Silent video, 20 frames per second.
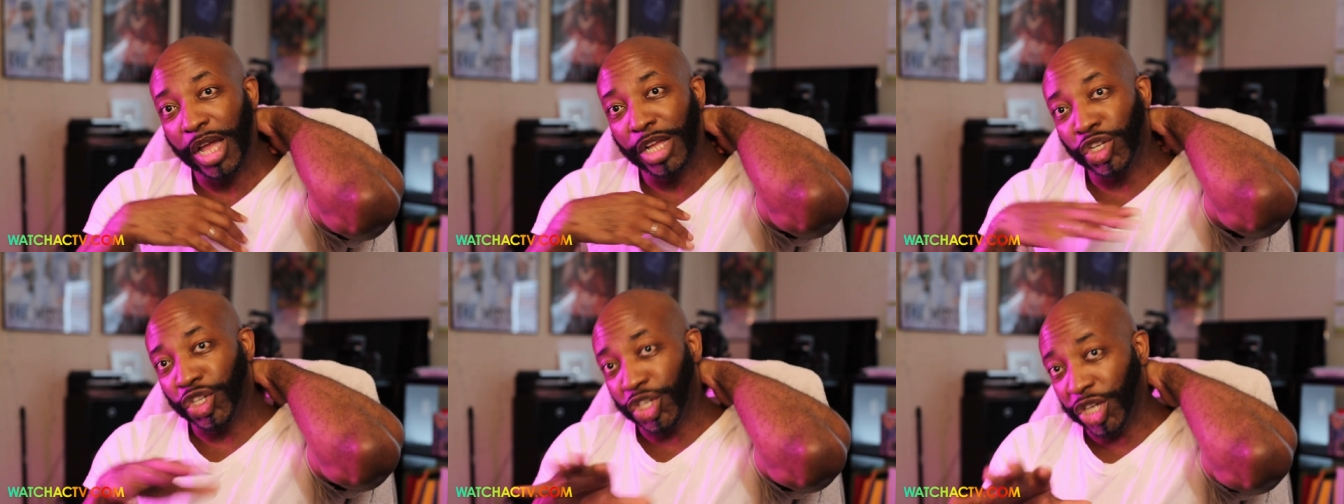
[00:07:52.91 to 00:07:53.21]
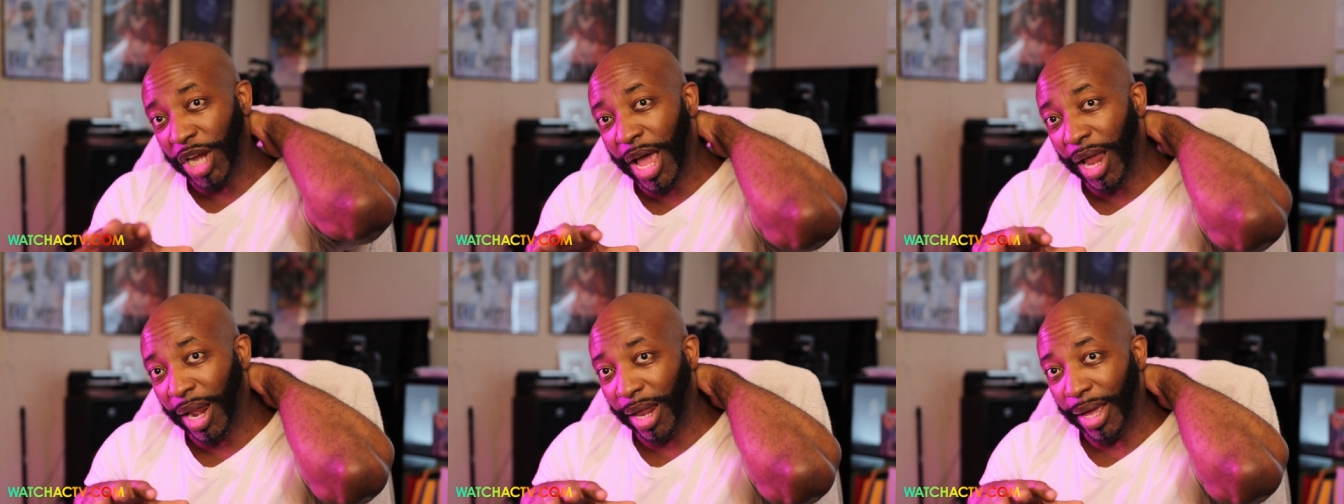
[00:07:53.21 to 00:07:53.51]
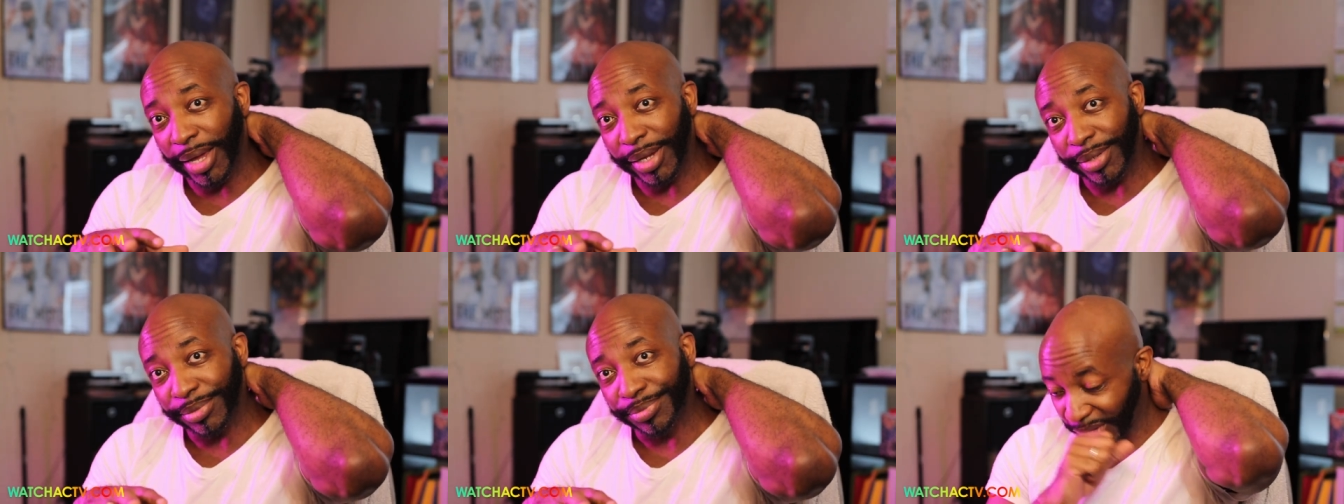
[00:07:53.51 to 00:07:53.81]

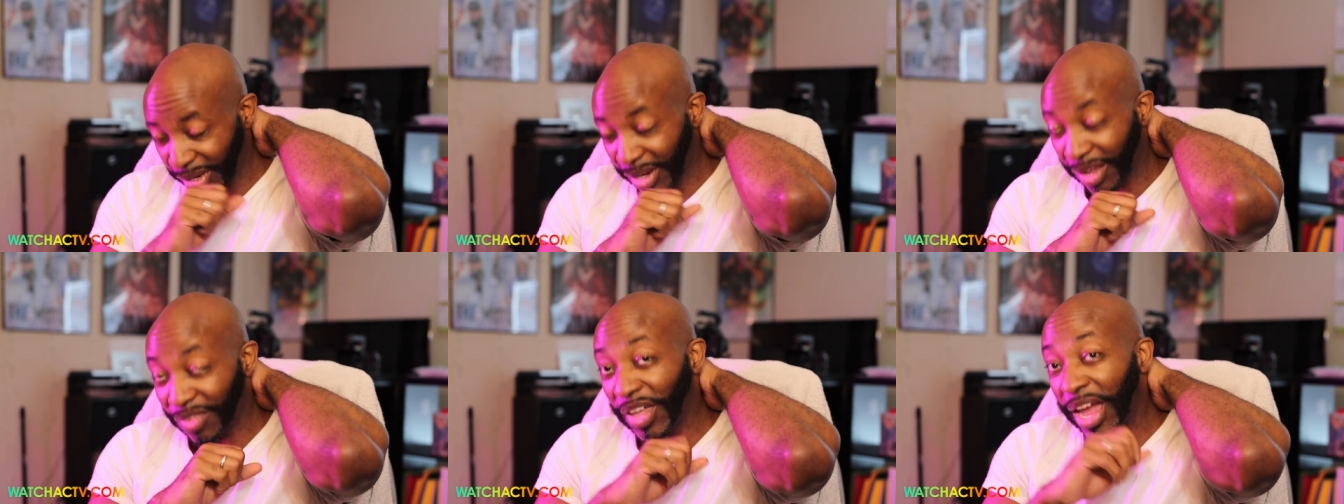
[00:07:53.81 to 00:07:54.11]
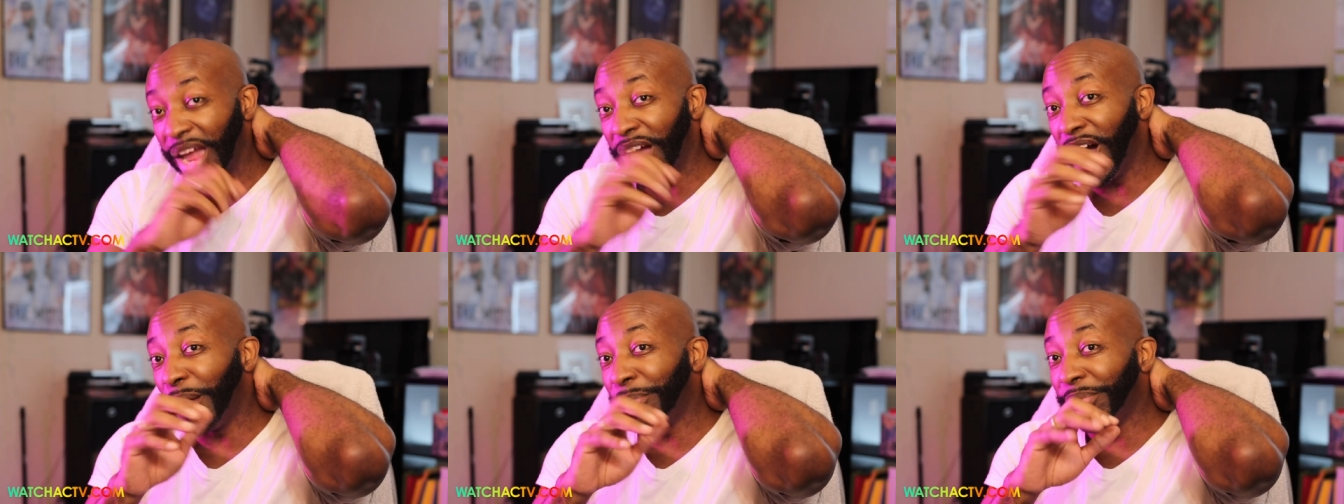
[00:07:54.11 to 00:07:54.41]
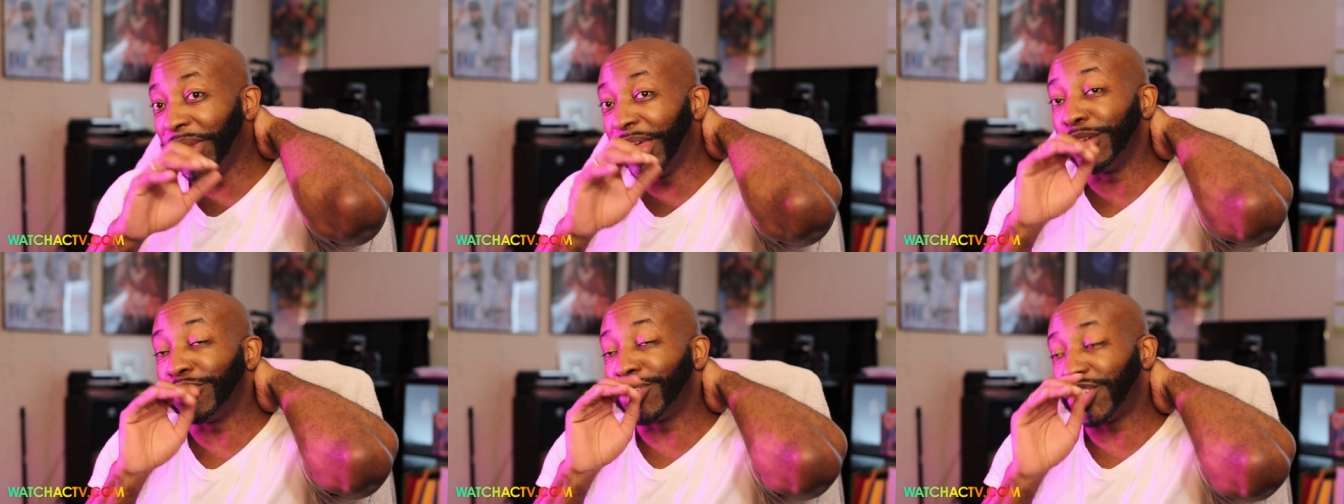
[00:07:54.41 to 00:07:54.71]
chilling. They up
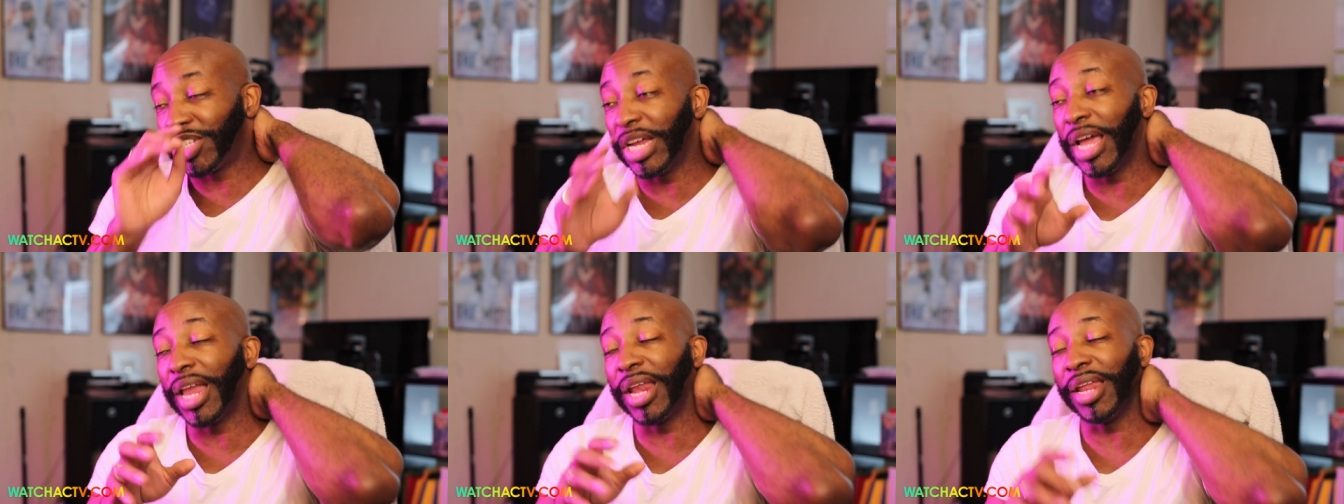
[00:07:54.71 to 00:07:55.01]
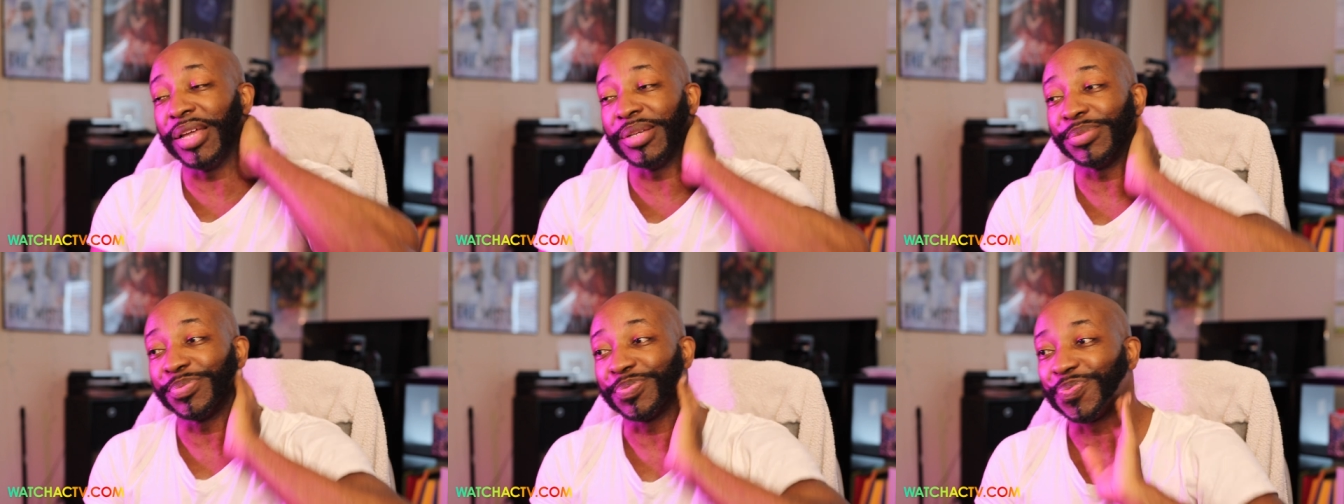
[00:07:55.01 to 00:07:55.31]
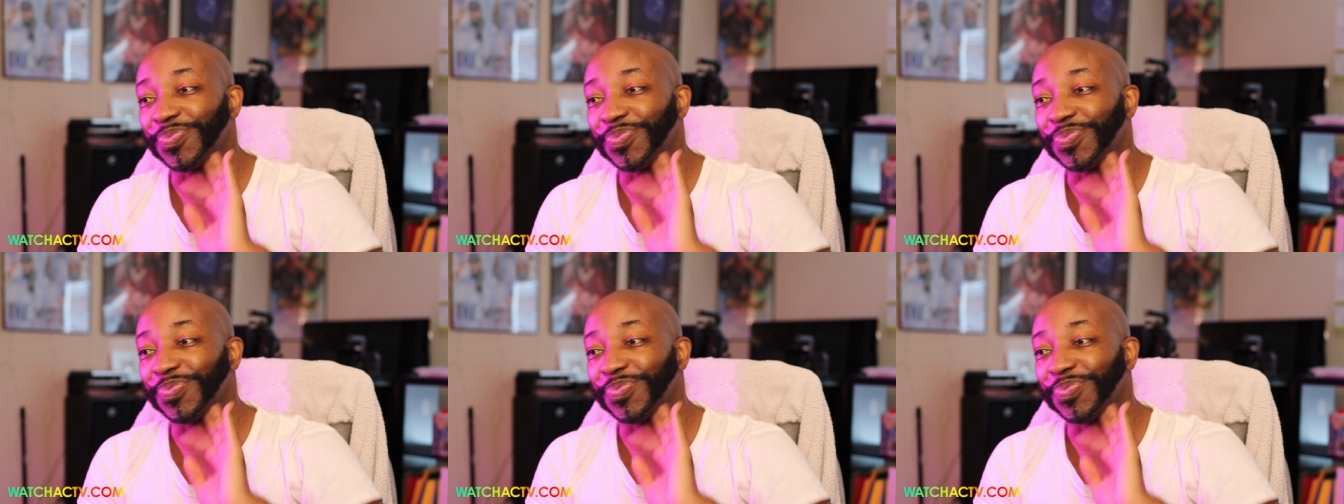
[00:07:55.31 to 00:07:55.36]
there chilling,